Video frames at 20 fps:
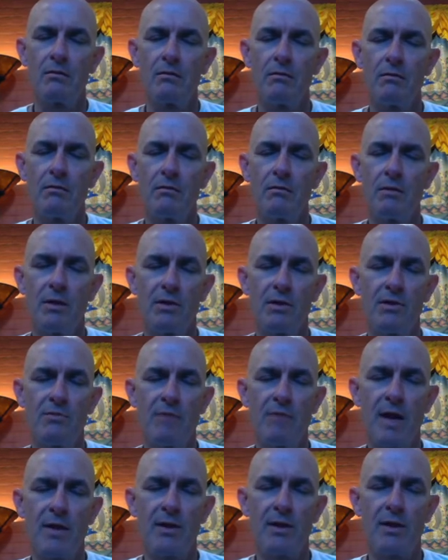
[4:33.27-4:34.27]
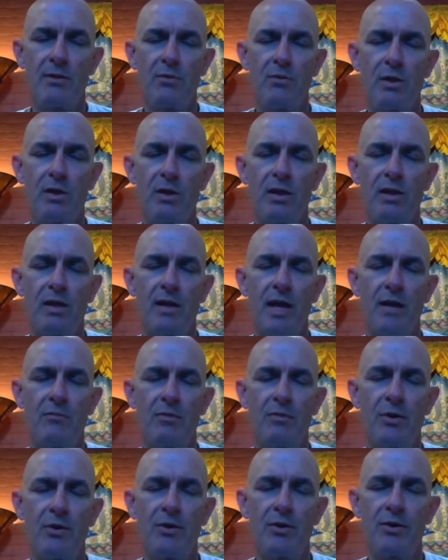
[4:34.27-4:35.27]
This method will allow
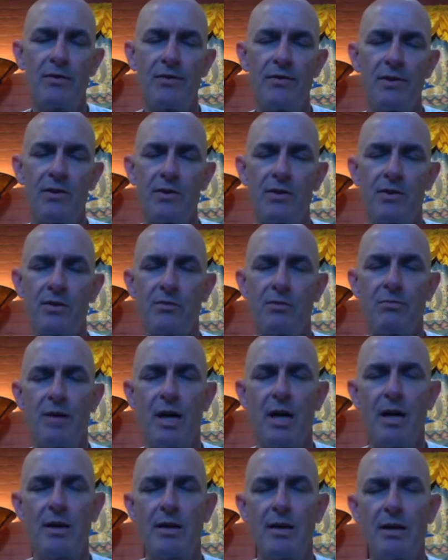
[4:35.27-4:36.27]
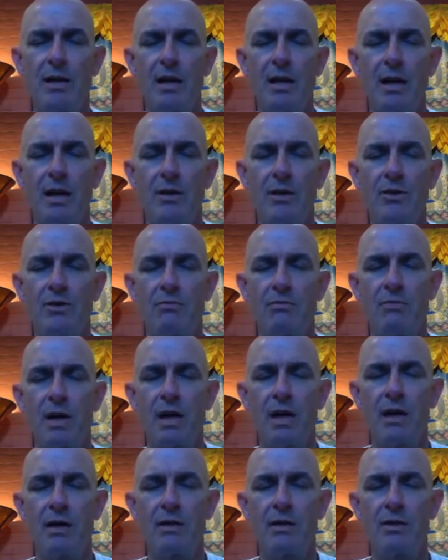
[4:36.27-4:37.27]
both your physical body and your
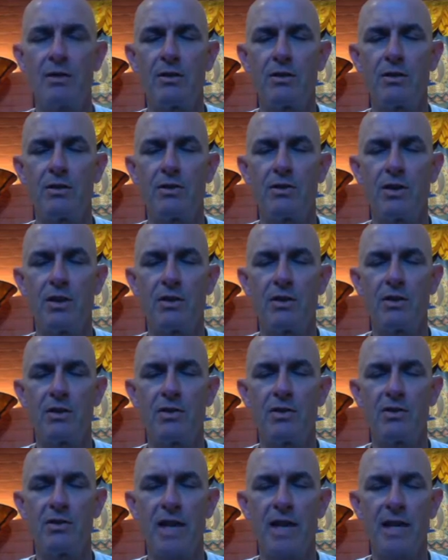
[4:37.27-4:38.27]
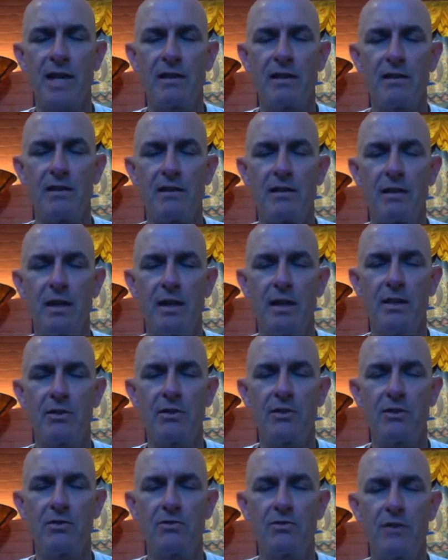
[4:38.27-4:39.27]
mind to start to settle and
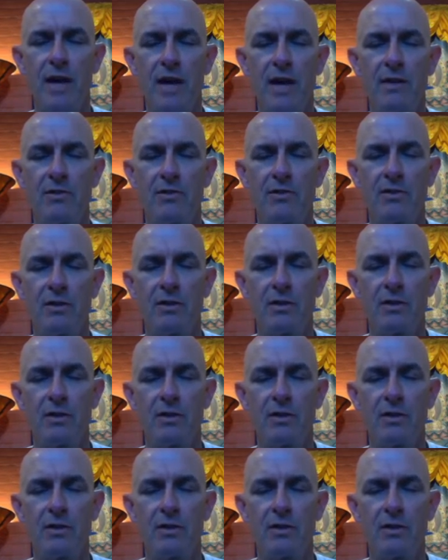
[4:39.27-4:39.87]
to rest,